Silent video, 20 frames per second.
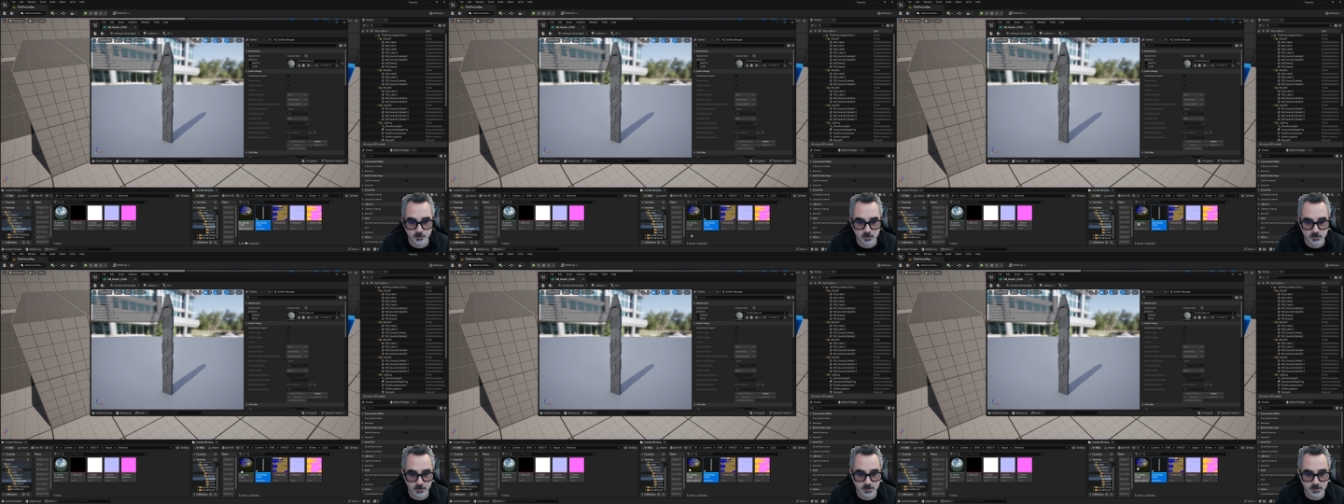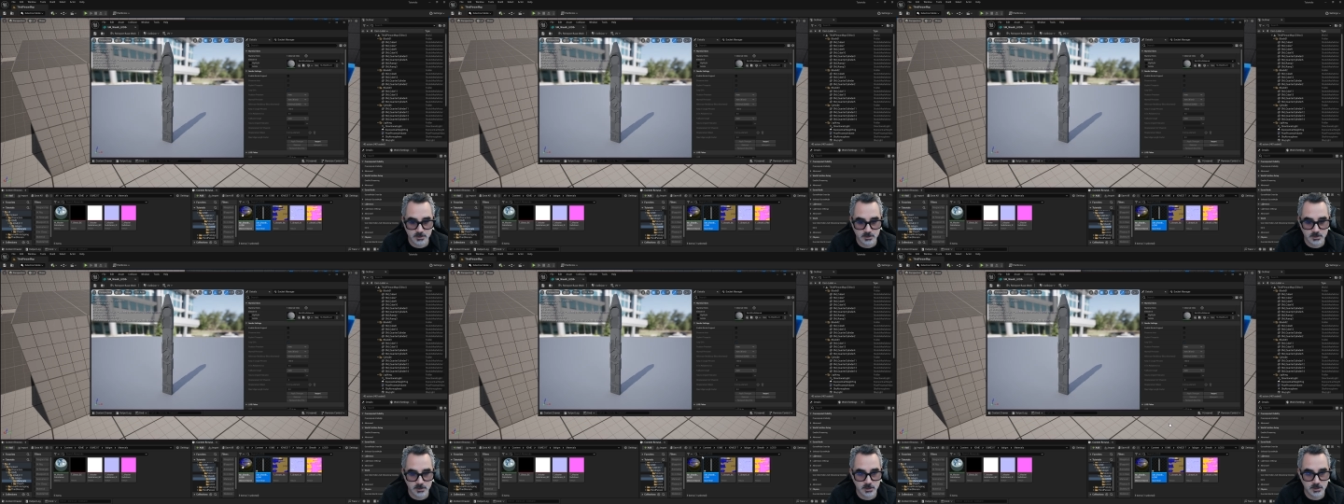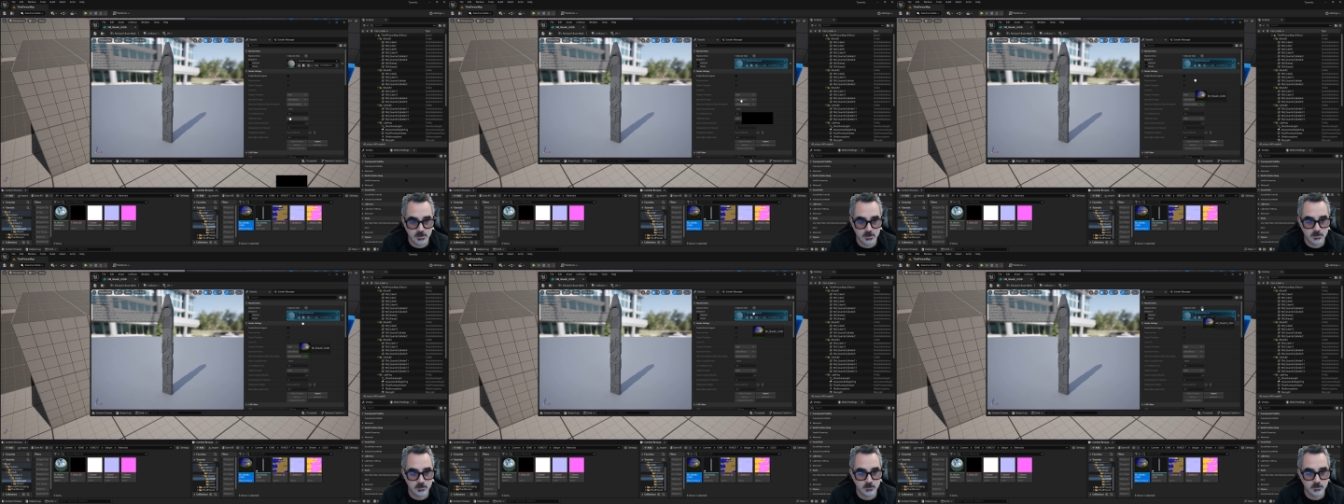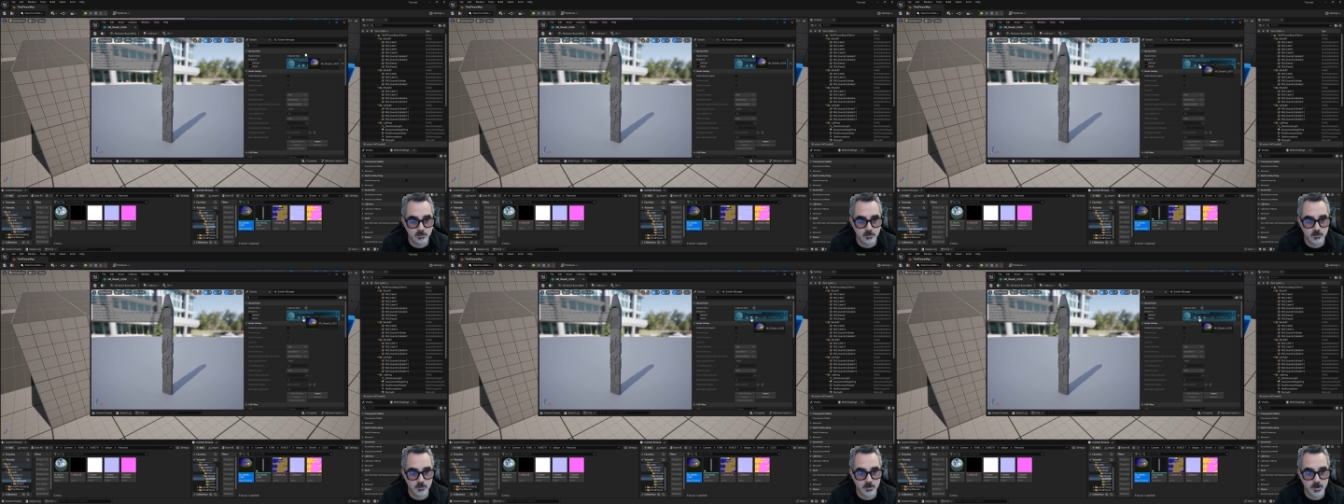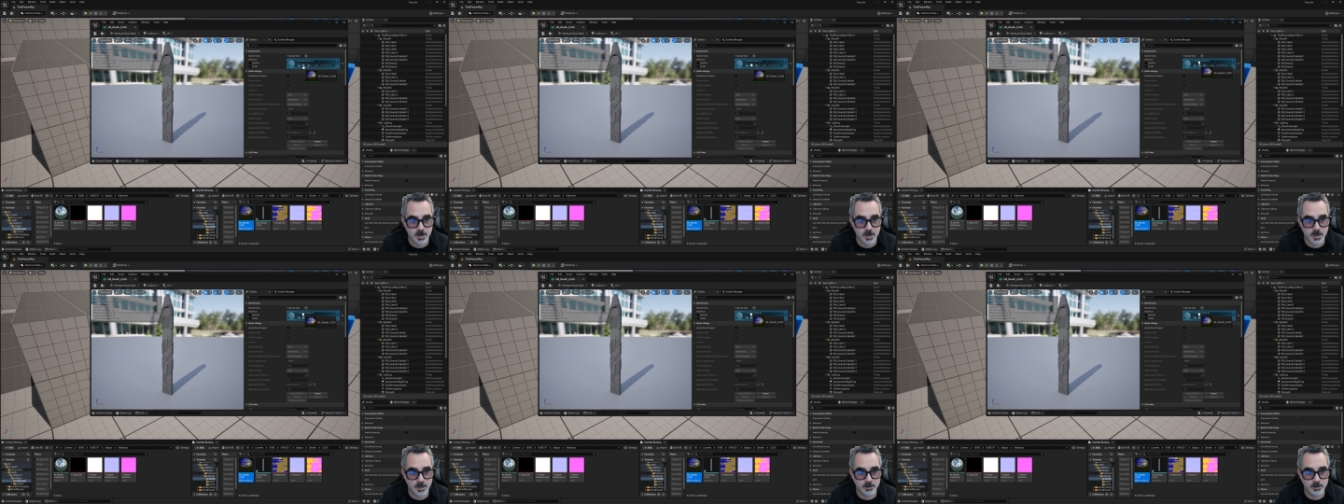So I just need to
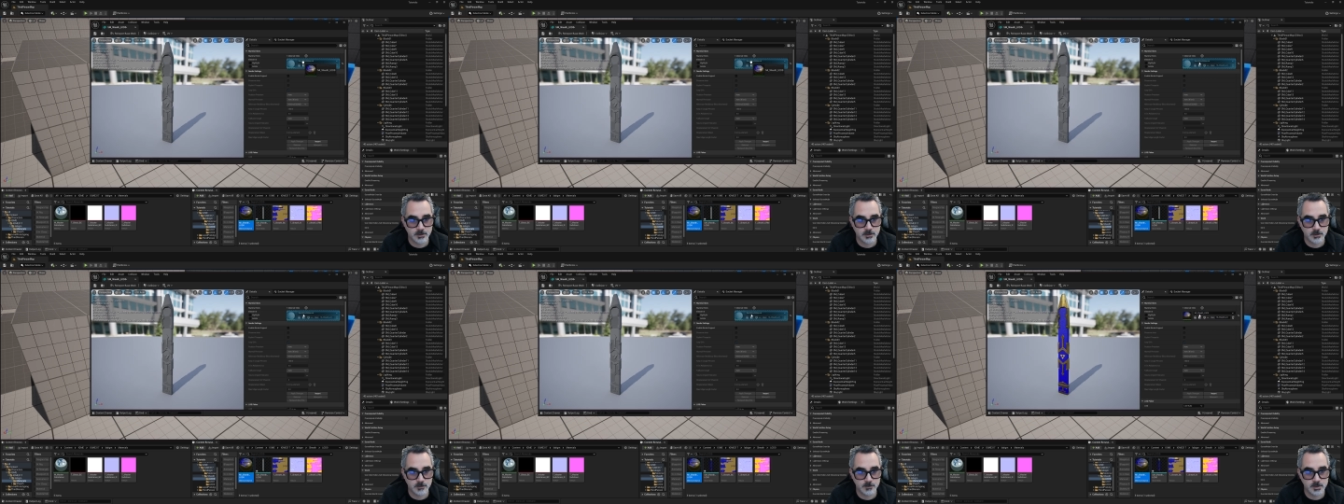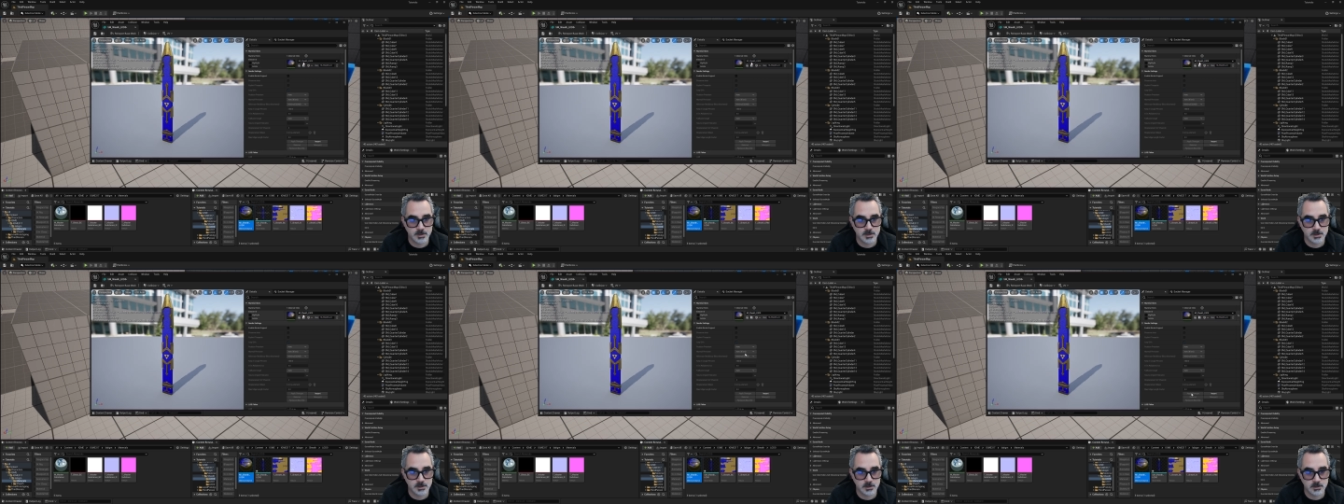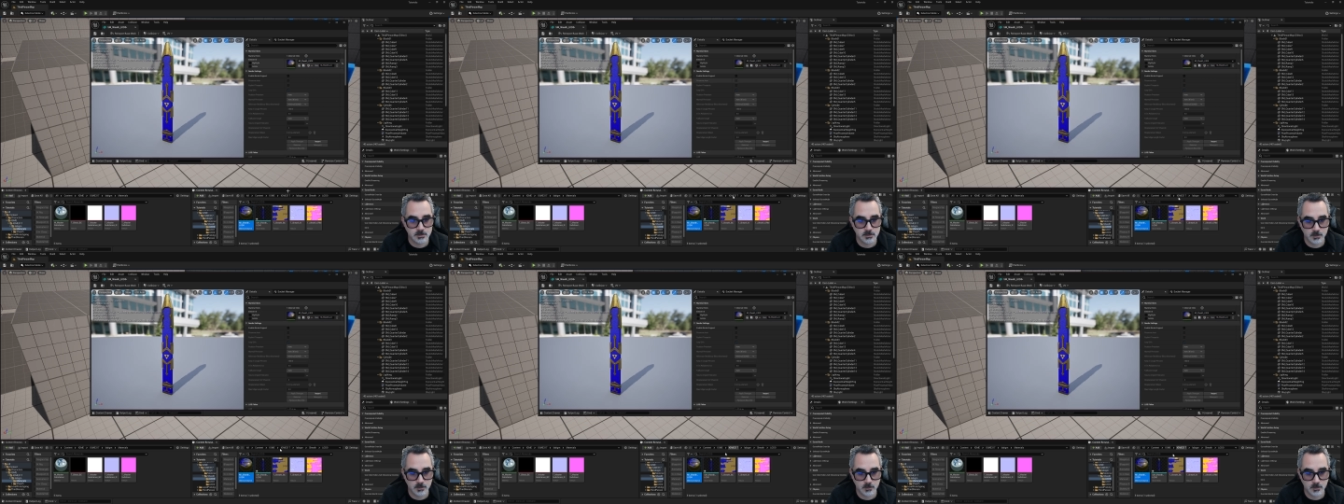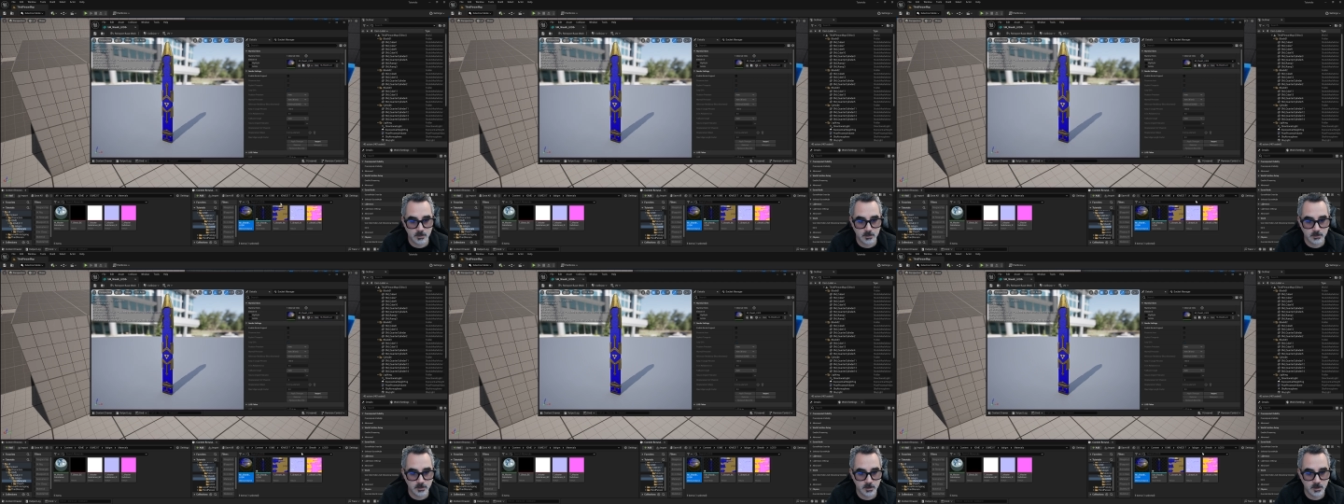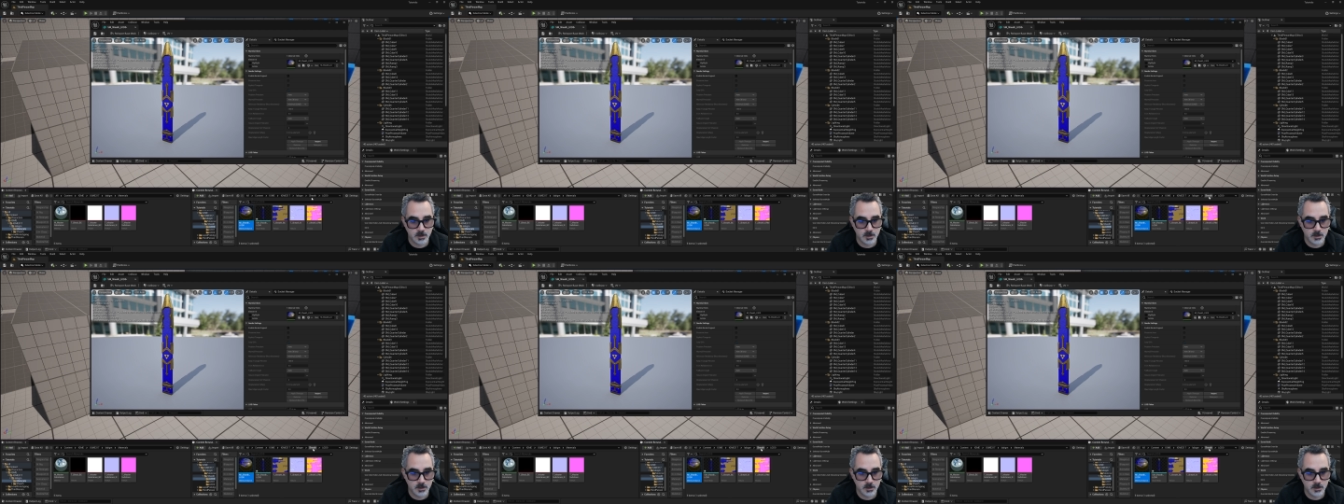drag and drop this into the world